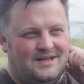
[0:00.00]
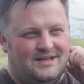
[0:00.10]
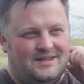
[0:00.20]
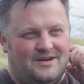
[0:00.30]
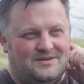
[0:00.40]

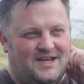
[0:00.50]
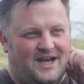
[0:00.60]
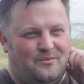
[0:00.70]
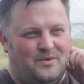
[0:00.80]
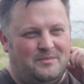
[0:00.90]
And that was
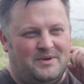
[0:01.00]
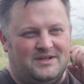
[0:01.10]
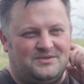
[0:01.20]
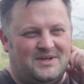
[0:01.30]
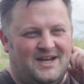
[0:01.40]
hard work
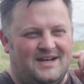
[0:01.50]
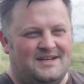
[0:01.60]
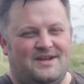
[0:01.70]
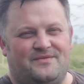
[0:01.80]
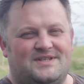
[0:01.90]
because we kind
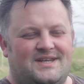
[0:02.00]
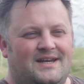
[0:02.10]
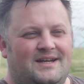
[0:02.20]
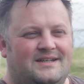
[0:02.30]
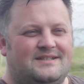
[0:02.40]
of
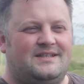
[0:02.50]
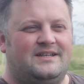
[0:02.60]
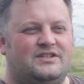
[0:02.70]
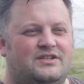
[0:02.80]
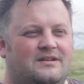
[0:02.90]
devastated his
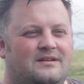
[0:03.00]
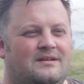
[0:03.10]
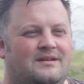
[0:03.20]
kitchen,